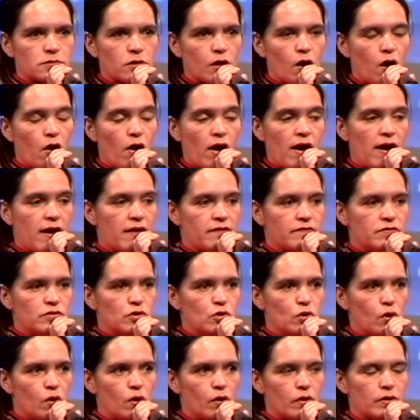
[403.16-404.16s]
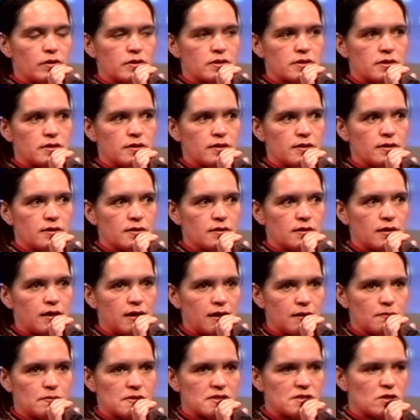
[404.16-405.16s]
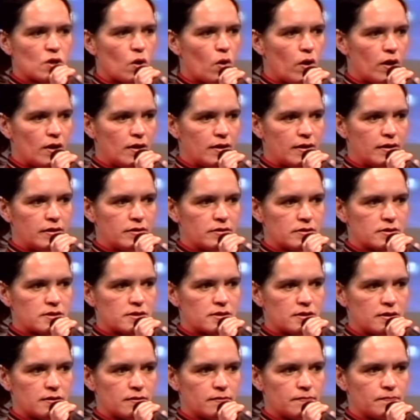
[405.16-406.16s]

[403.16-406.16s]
I have not kept silent.